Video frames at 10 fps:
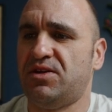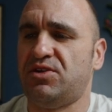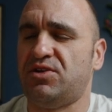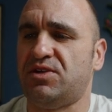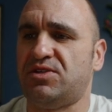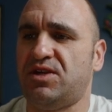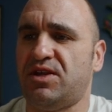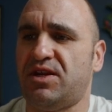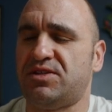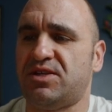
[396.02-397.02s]
you could see
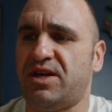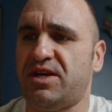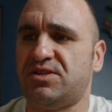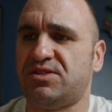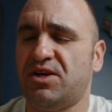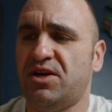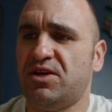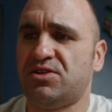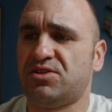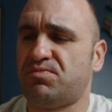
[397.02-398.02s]
that it's a nice,
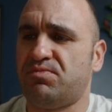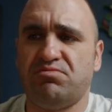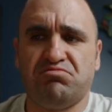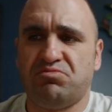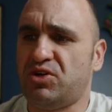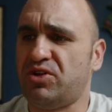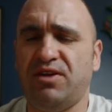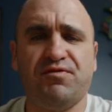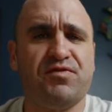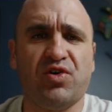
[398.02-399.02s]
just
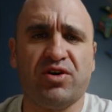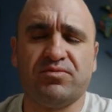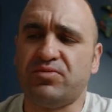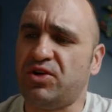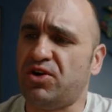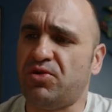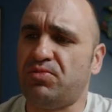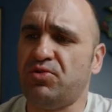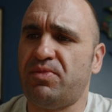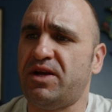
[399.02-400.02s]
clean form, you know,
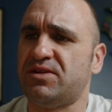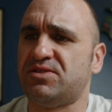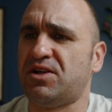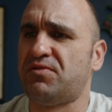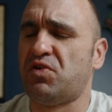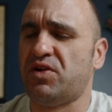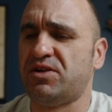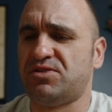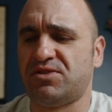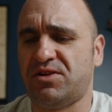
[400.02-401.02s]
blue button instead of
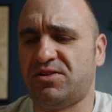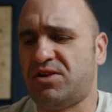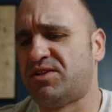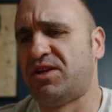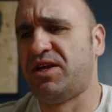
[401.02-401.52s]
orange. Nothing